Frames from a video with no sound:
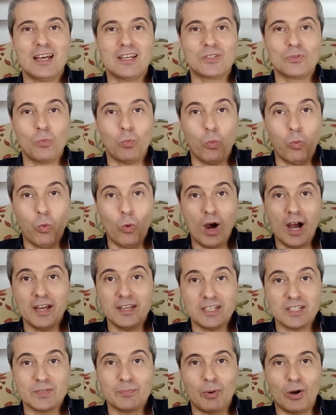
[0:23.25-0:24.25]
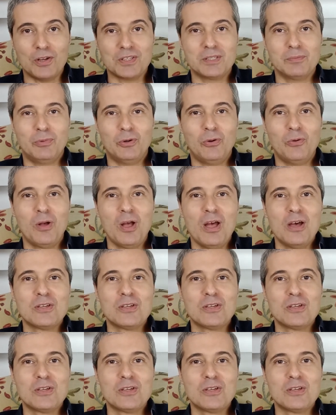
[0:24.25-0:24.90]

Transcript: as wide as possible